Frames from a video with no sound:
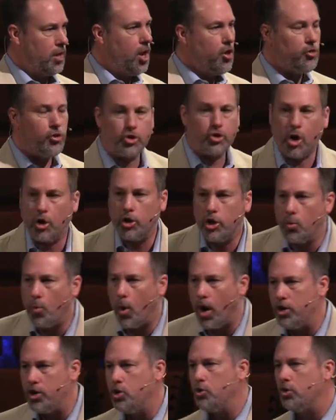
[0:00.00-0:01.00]
There's only
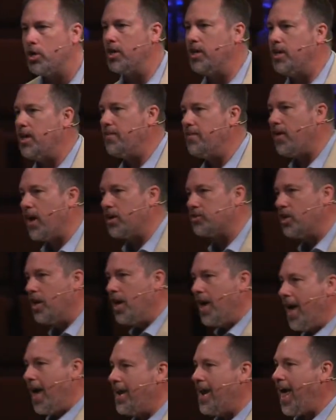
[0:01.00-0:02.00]
one who can give us
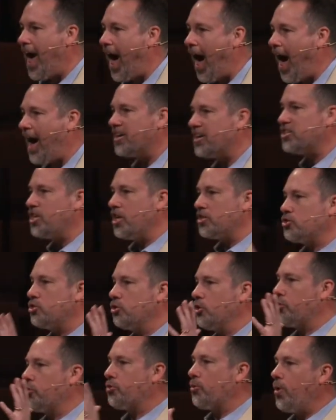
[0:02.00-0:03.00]
an access to
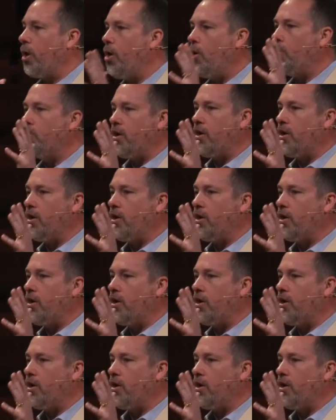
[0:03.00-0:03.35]
the throne